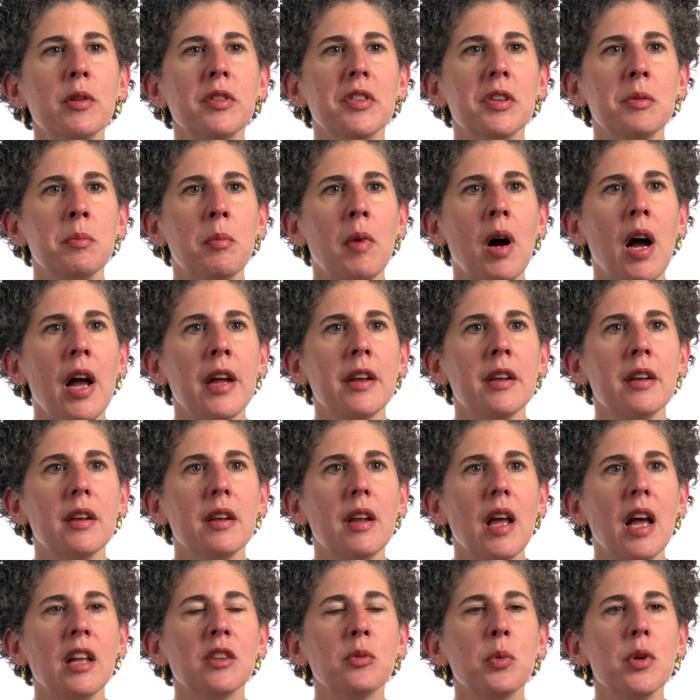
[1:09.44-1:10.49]
those in
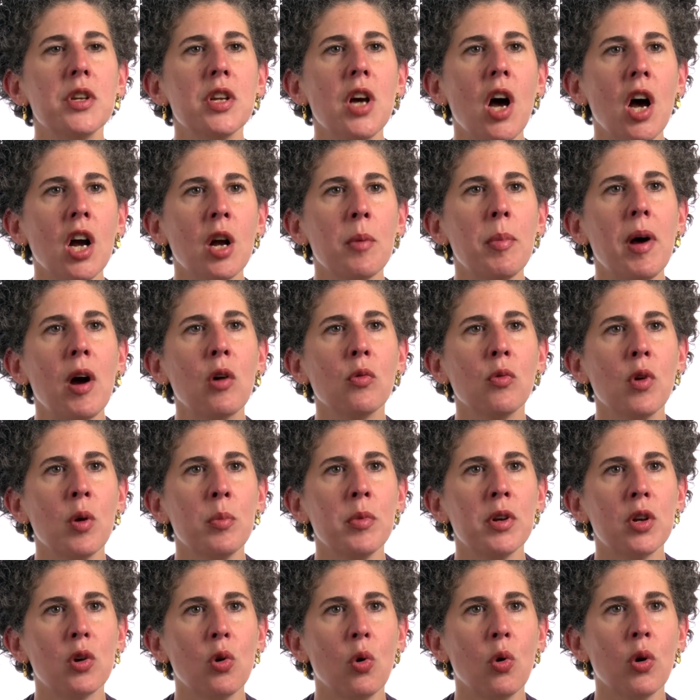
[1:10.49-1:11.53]
mind as we talk about
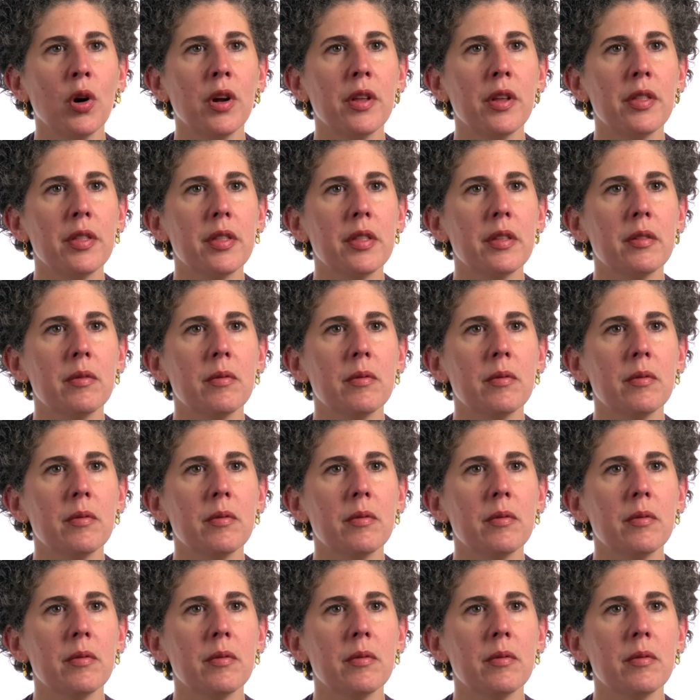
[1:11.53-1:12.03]
Roman Corinth.